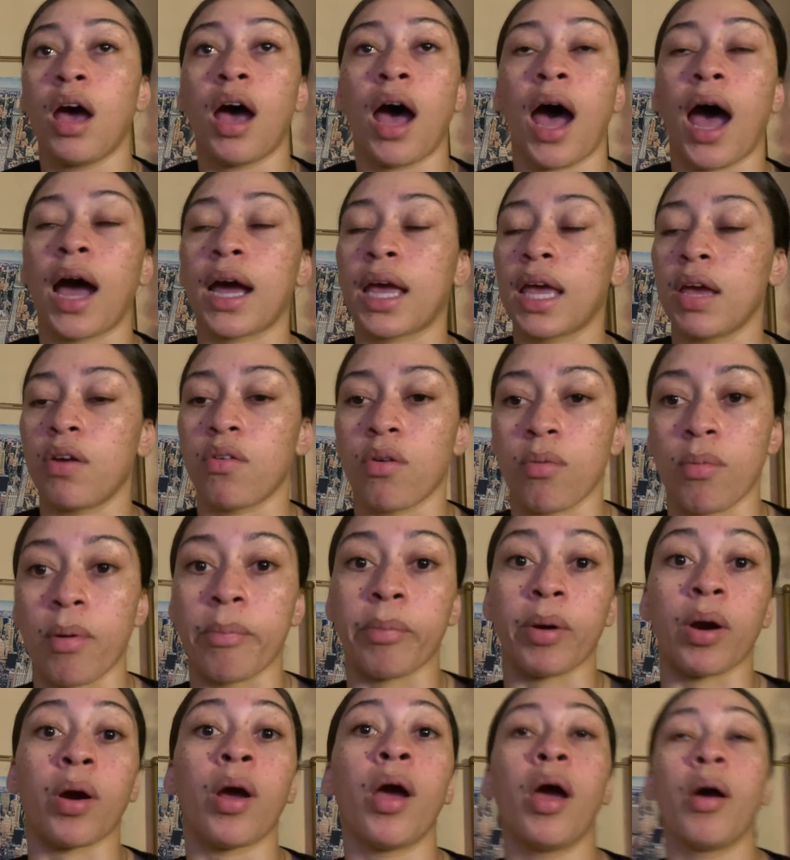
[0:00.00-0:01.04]
I can't
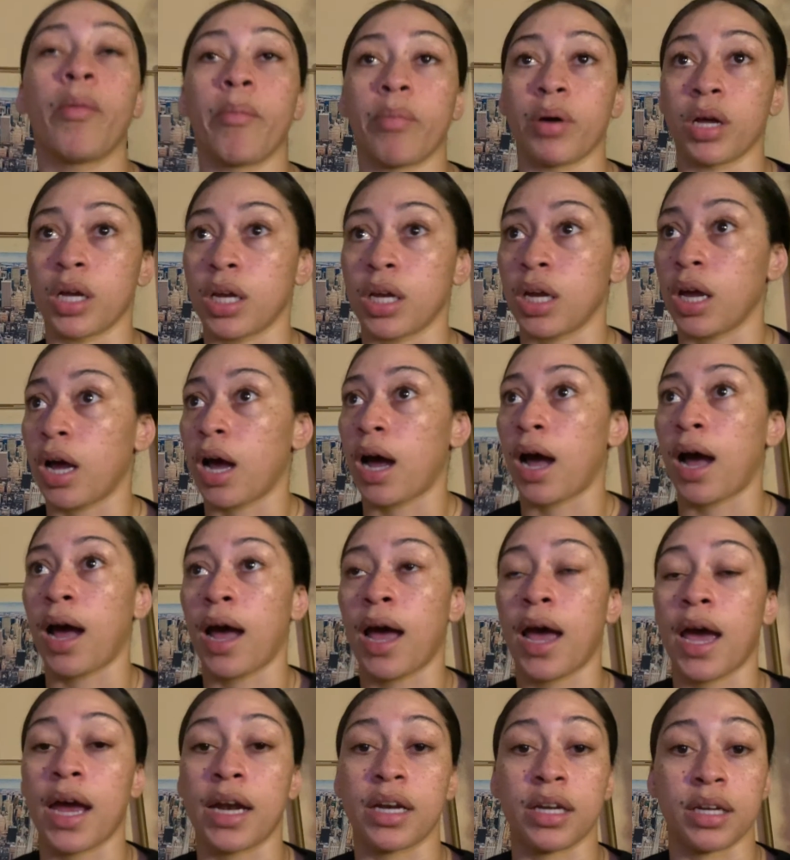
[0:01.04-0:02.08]
remember, but I
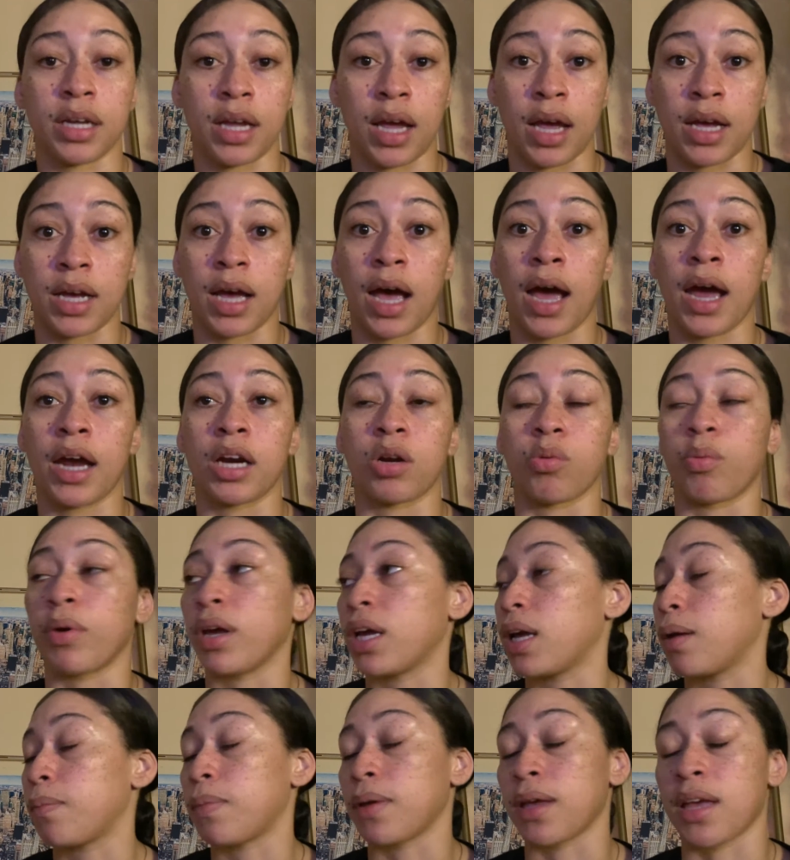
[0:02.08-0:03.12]
had to cast, I had to wake
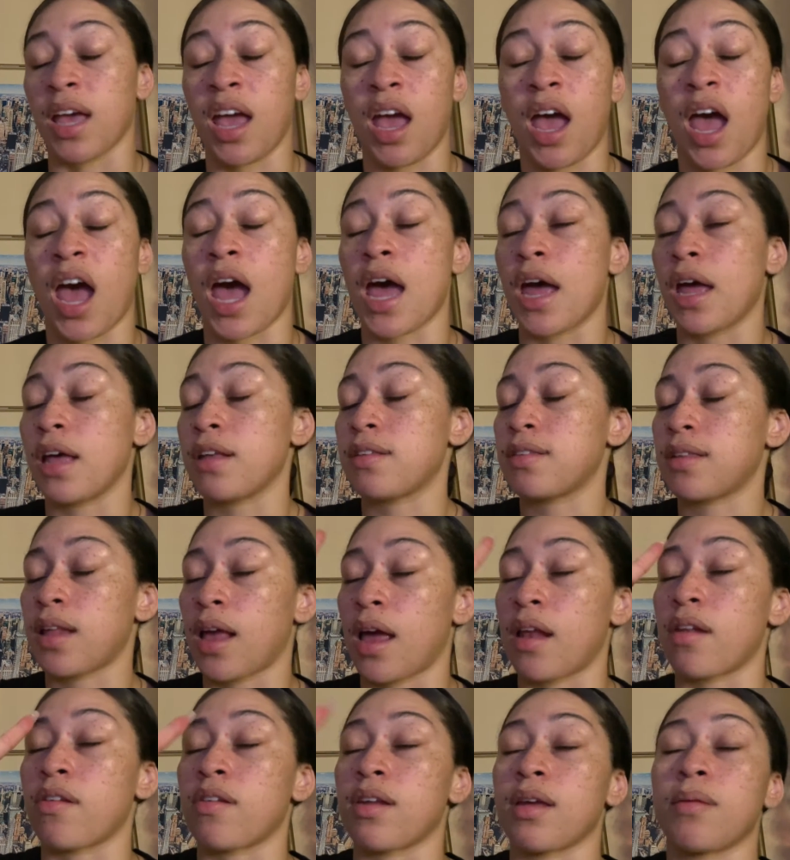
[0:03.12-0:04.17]
up and cast
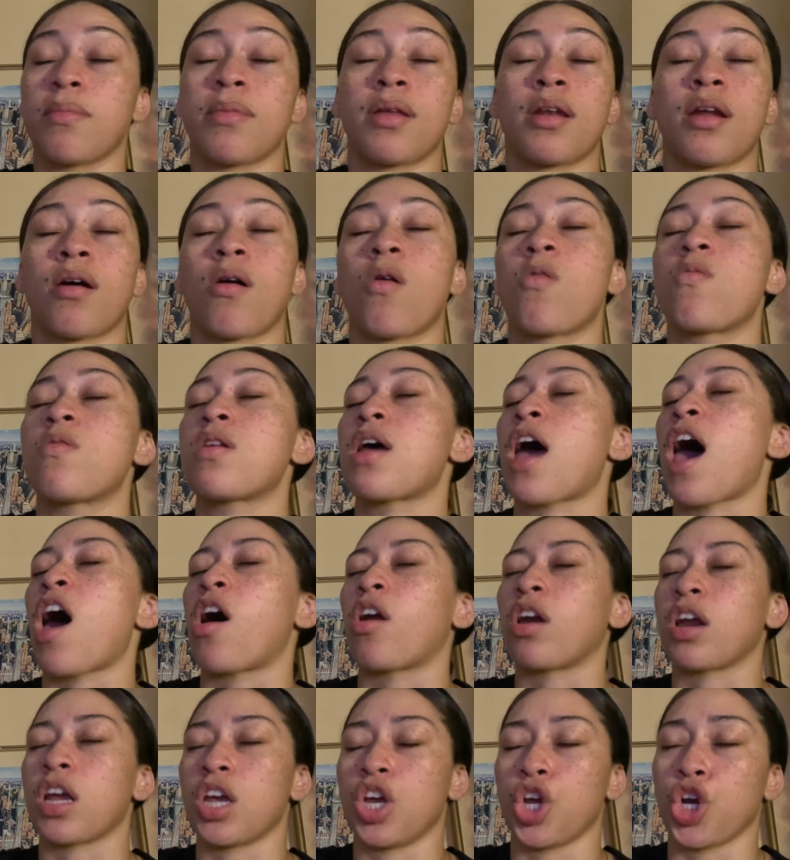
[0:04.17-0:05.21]
that demon on out
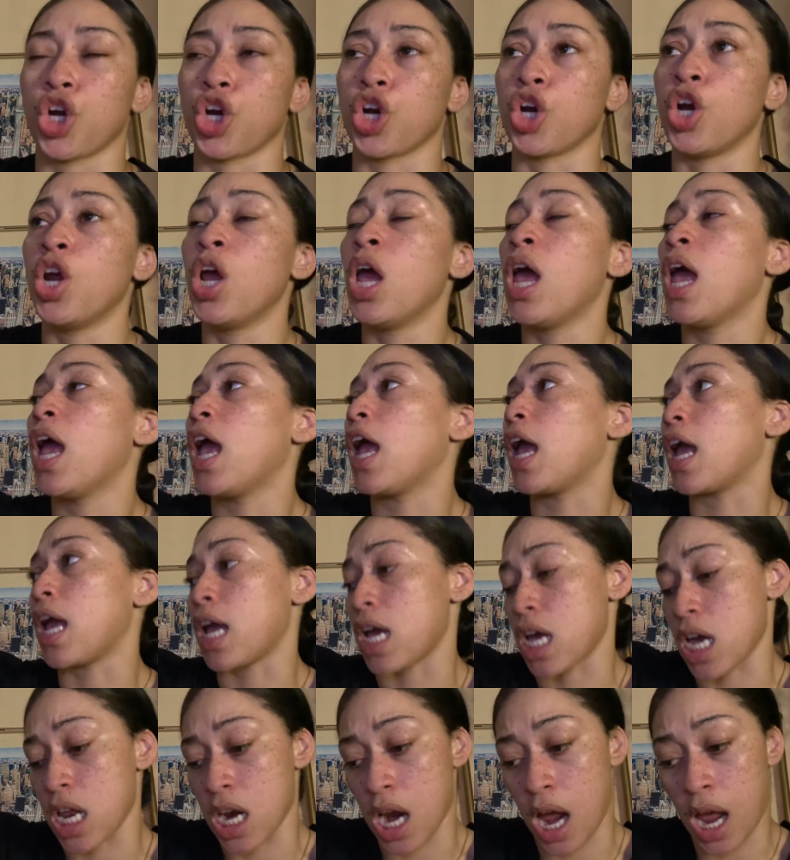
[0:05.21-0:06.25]
of here,
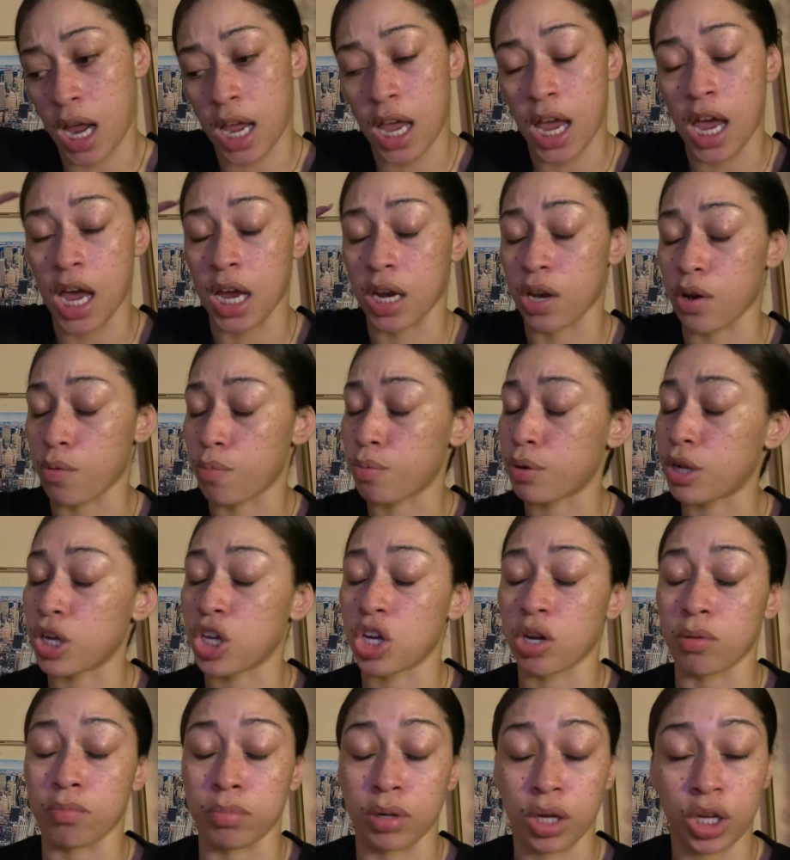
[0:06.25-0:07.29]
and I had to plead
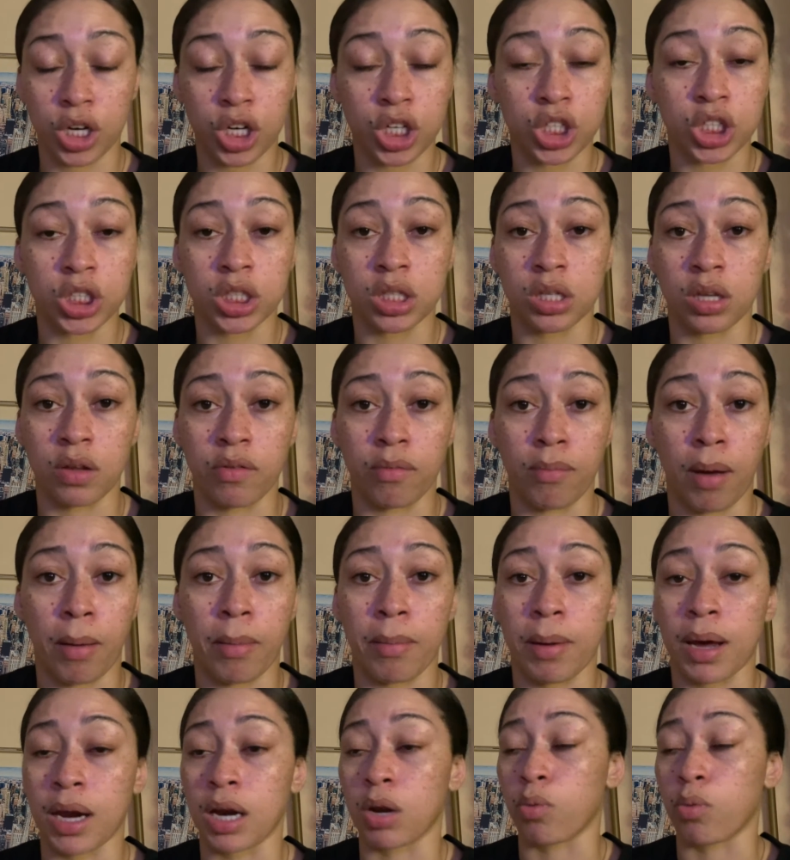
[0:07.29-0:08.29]
the blood of Jesus on my body.